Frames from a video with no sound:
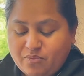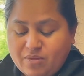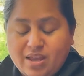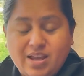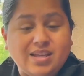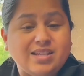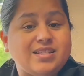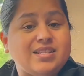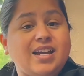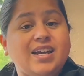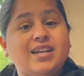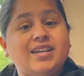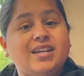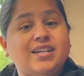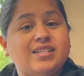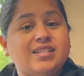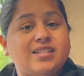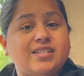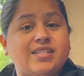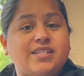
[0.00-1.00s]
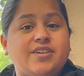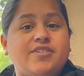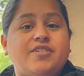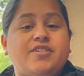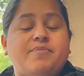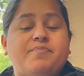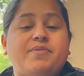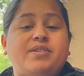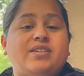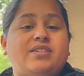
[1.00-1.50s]
It's not
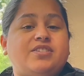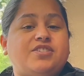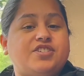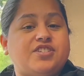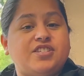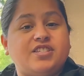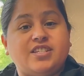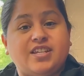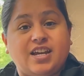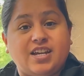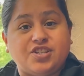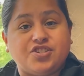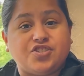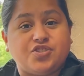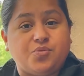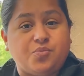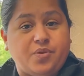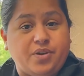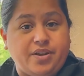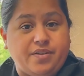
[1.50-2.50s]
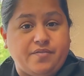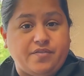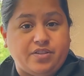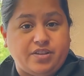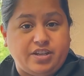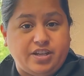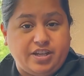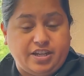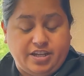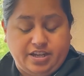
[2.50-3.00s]
necessary, but it's just an extra way of
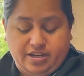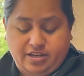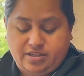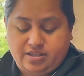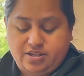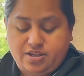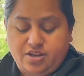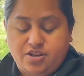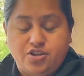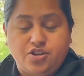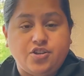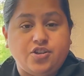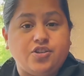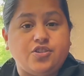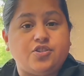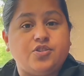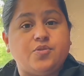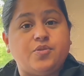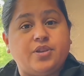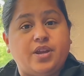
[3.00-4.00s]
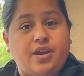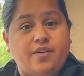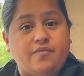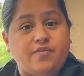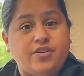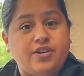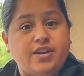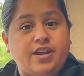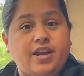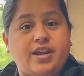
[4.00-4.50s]
cleaning it. You can do it
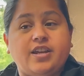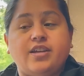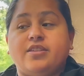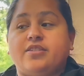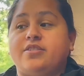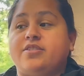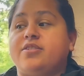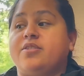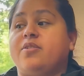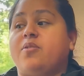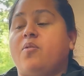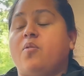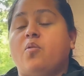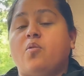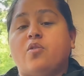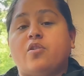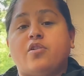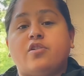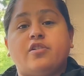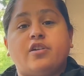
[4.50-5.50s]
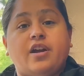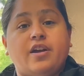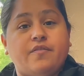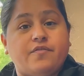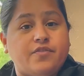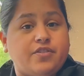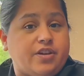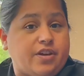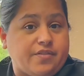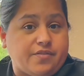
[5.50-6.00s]
every night or
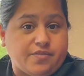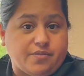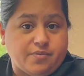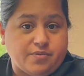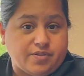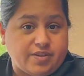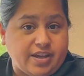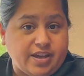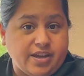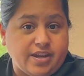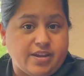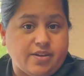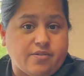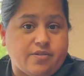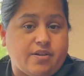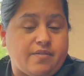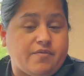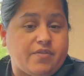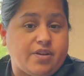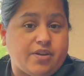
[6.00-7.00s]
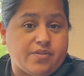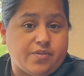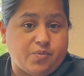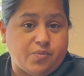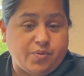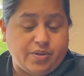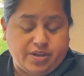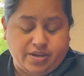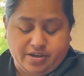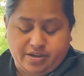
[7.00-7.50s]
every other day or every other
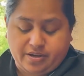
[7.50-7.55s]
week.